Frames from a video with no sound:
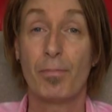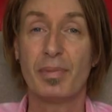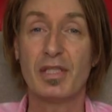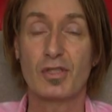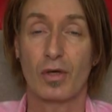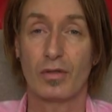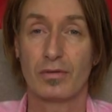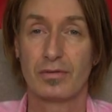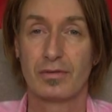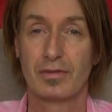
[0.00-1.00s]
Piso.
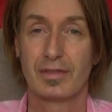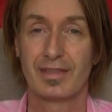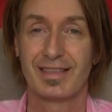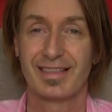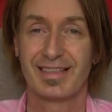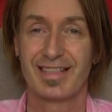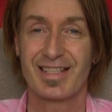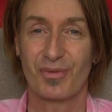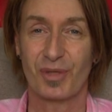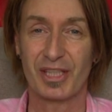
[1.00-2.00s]

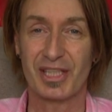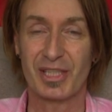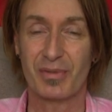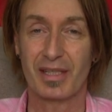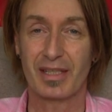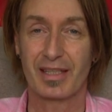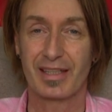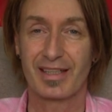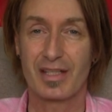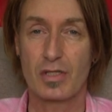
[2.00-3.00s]
So what are you doing?
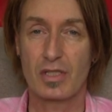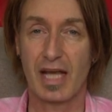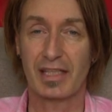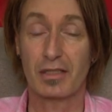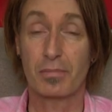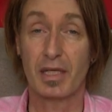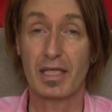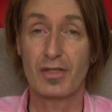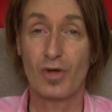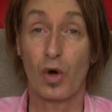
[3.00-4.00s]
Scattered
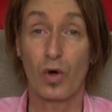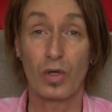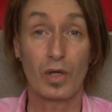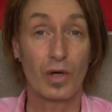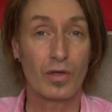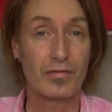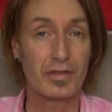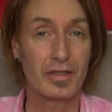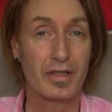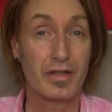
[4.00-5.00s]
peas all
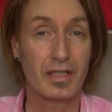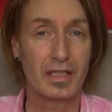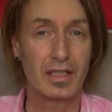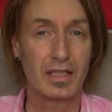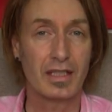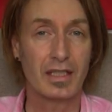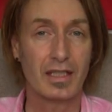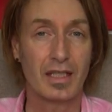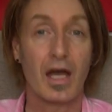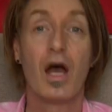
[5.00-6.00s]
over
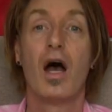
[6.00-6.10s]
the